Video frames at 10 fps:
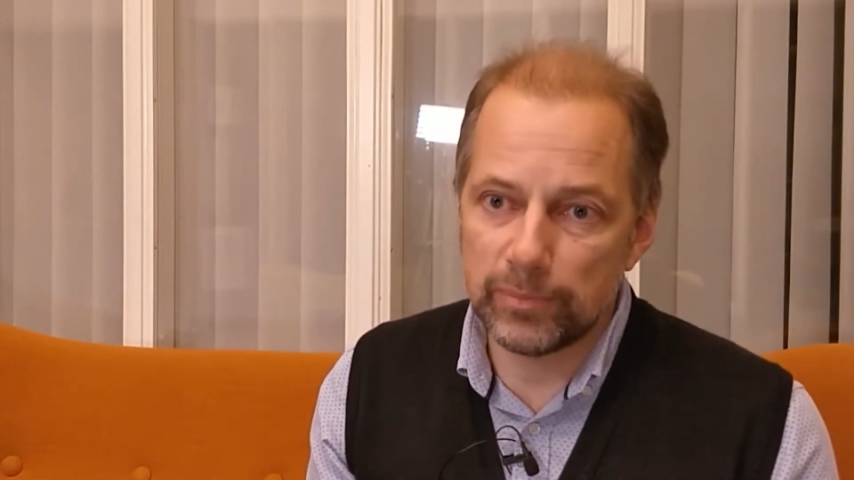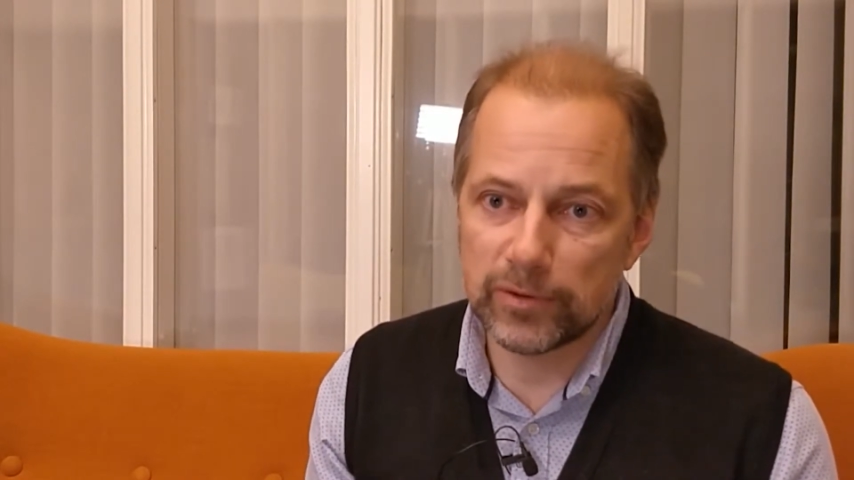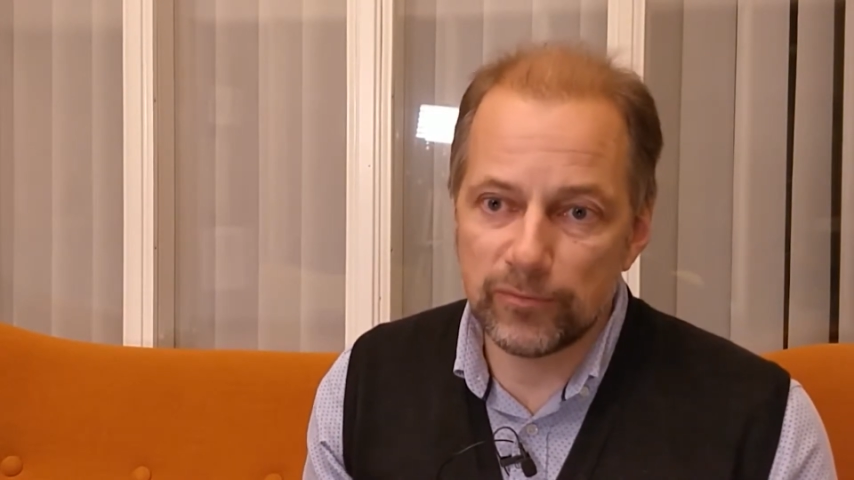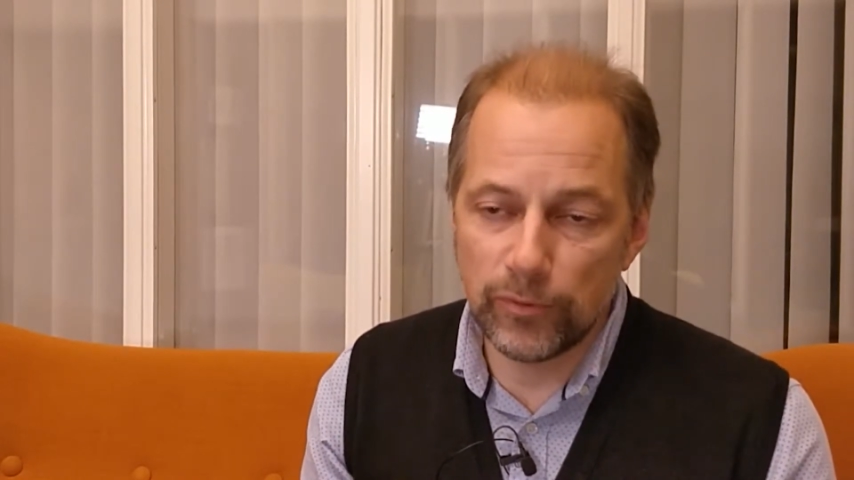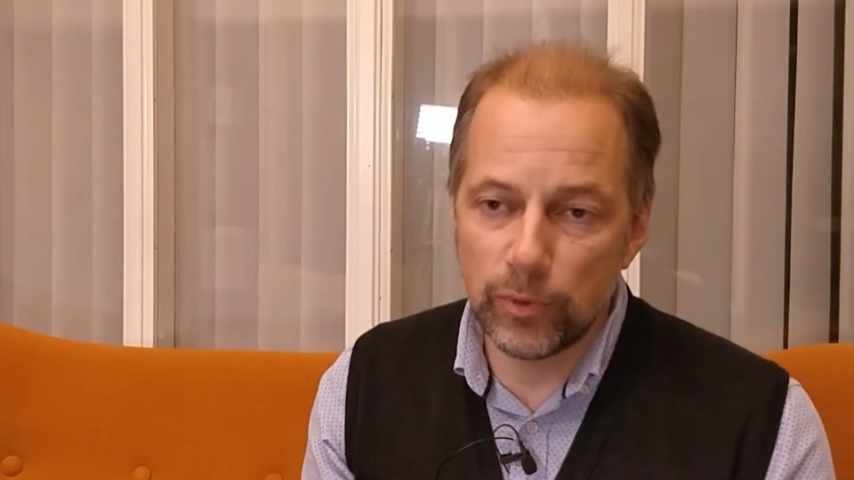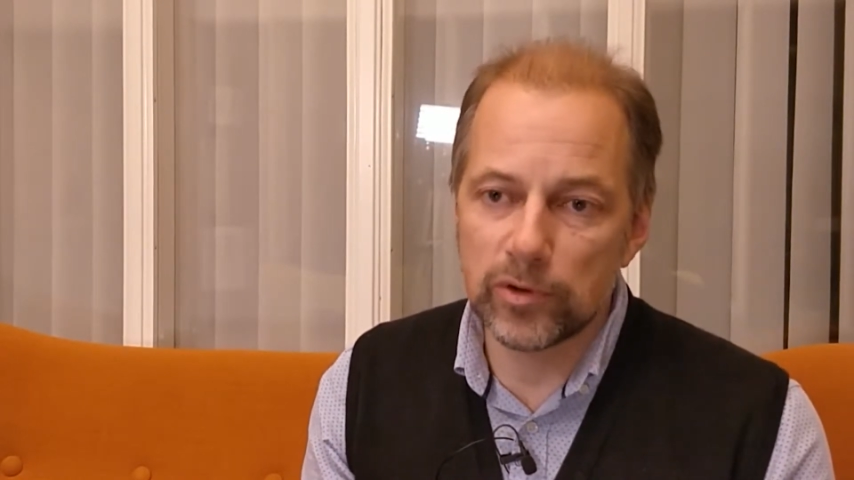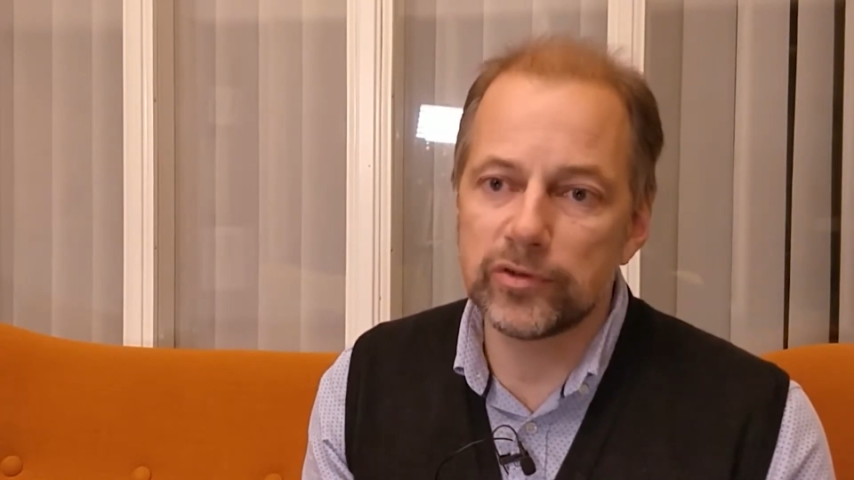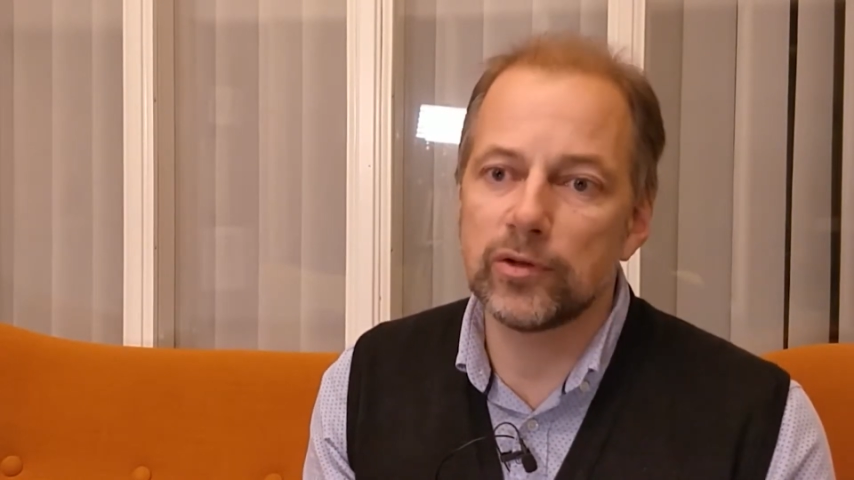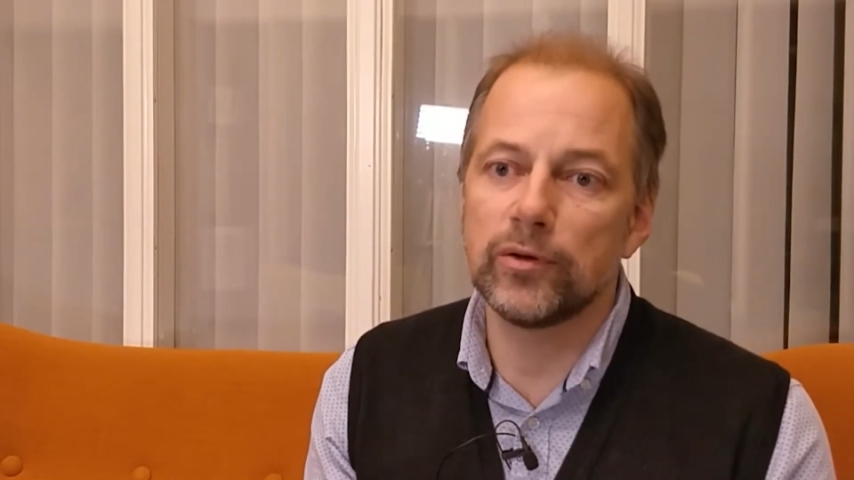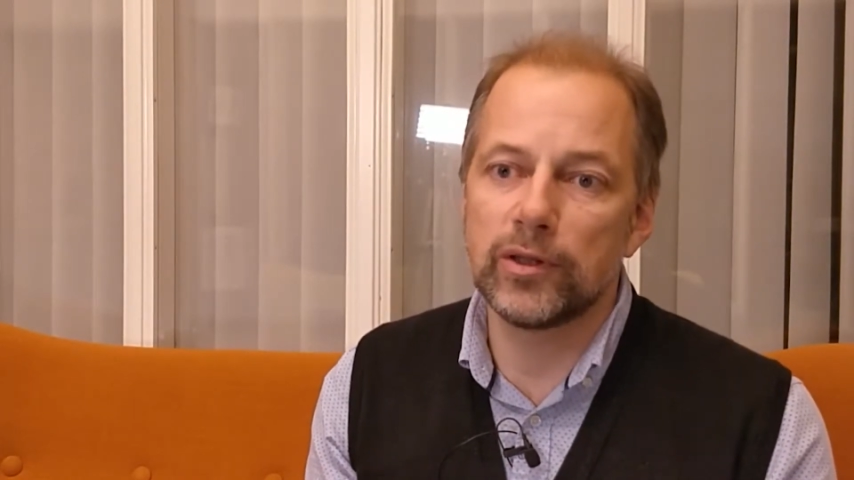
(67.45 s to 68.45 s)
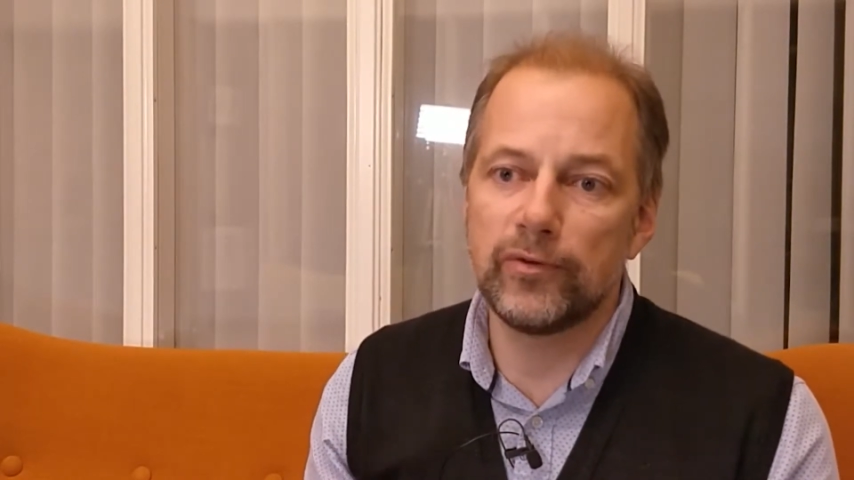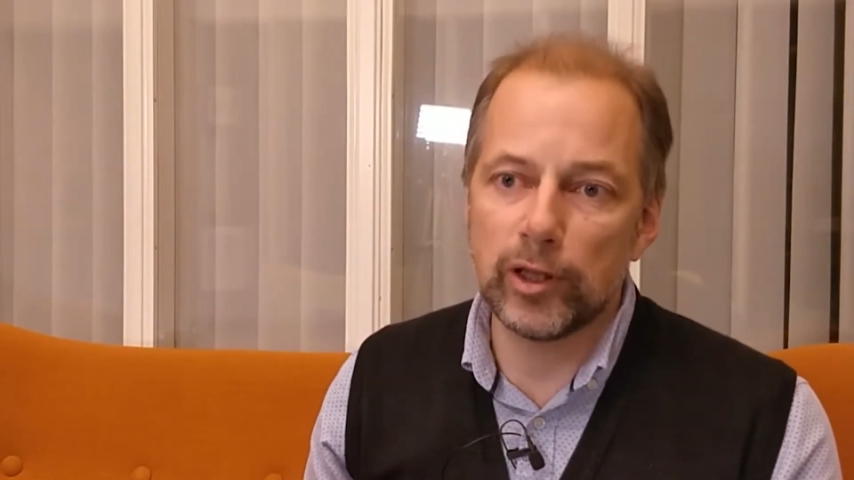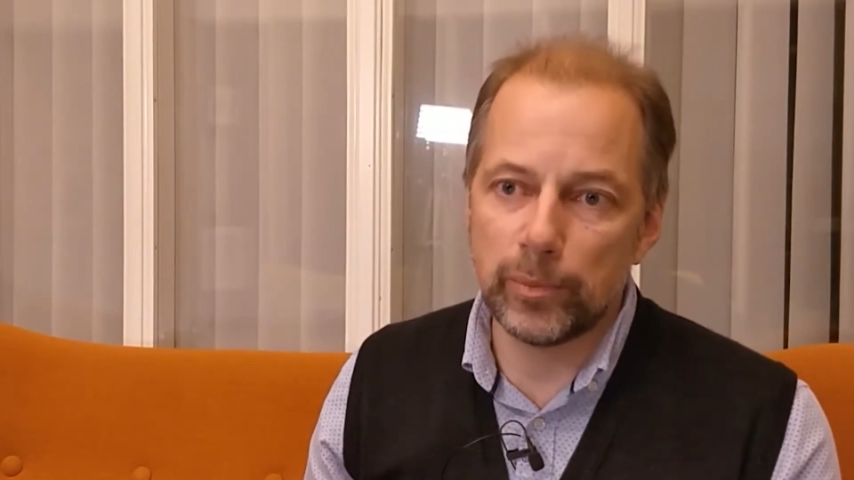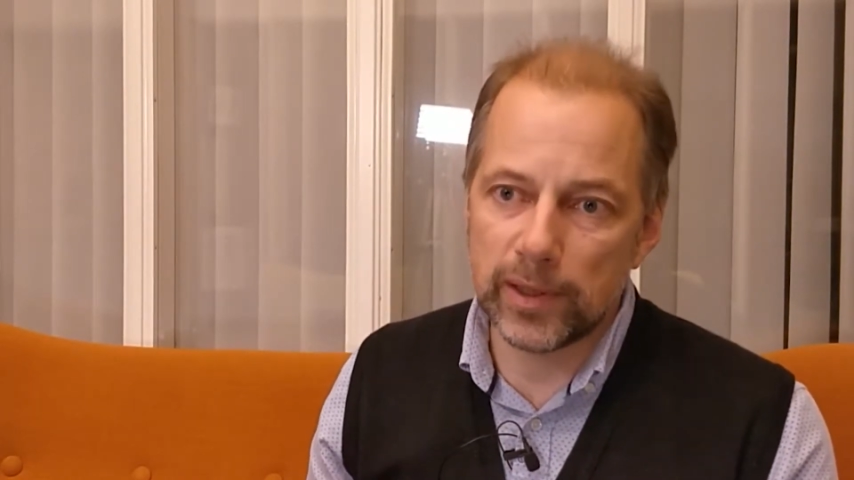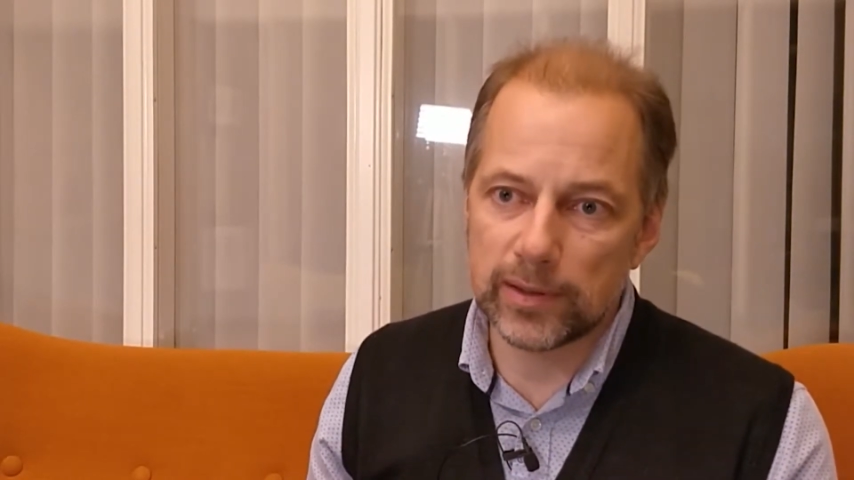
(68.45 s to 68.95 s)
but focusing on
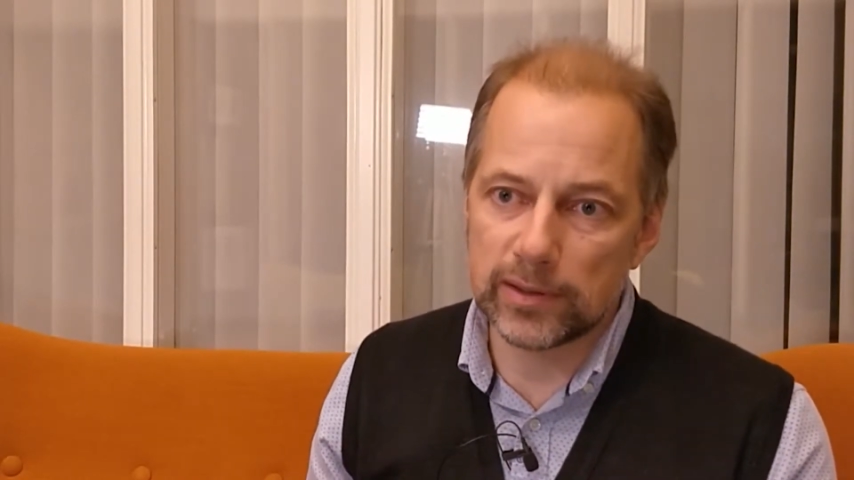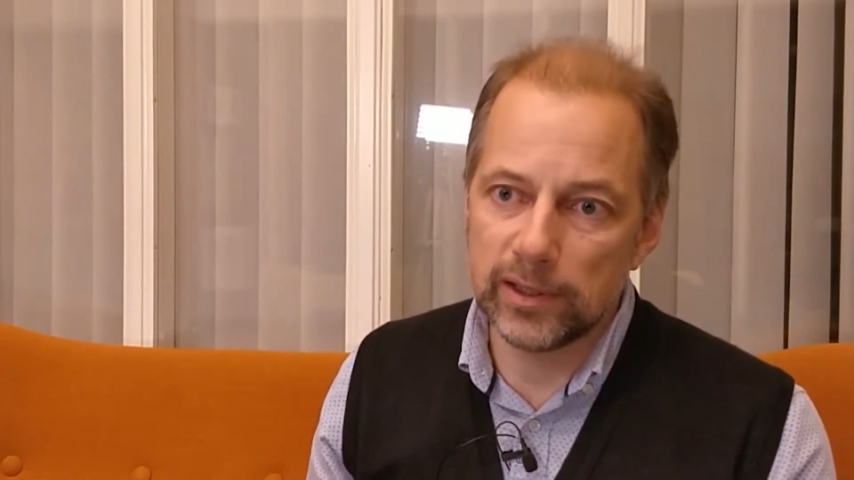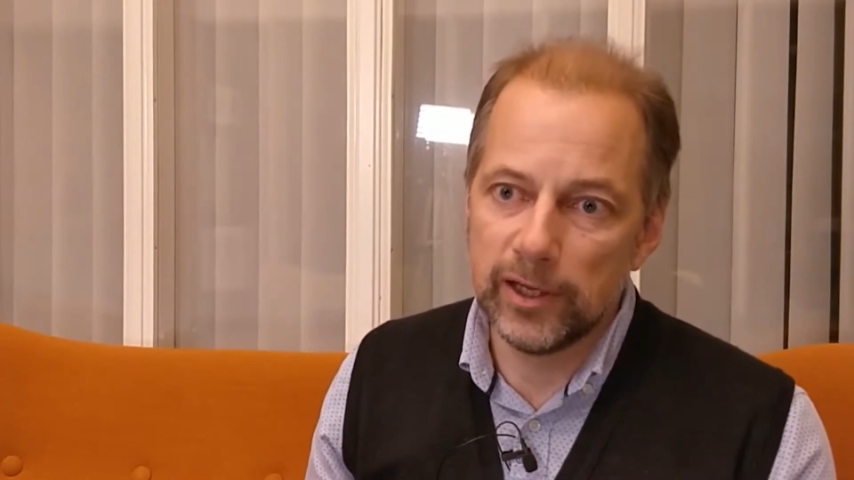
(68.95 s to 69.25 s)
development.